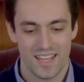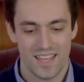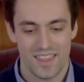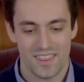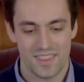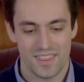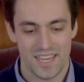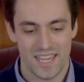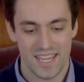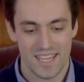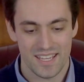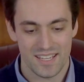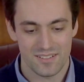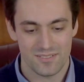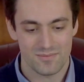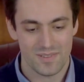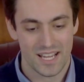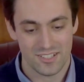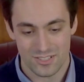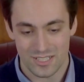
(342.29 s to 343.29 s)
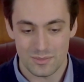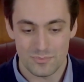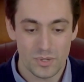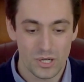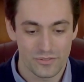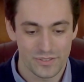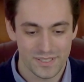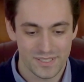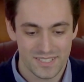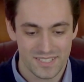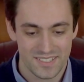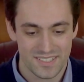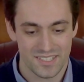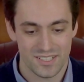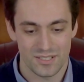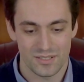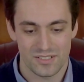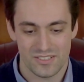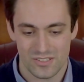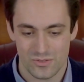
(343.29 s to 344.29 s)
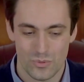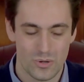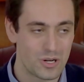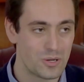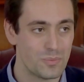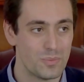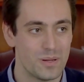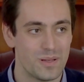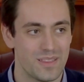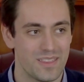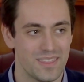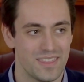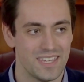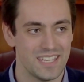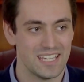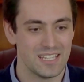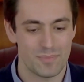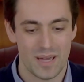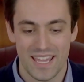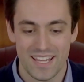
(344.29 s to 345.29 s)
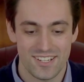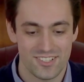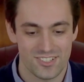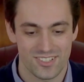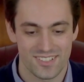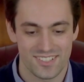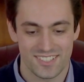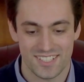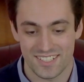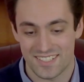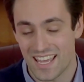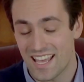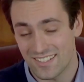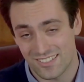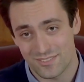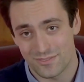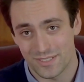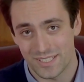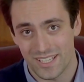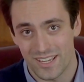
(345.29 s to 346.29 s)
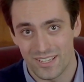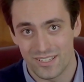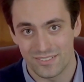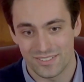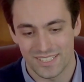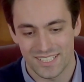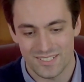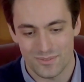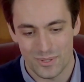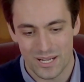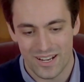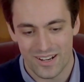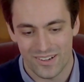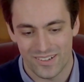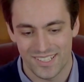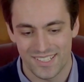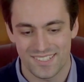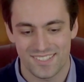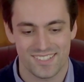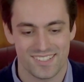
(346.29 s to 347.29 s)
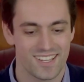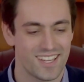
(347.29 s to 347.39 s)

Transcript: they actually bothered to swab the patients to test for COVID, whereas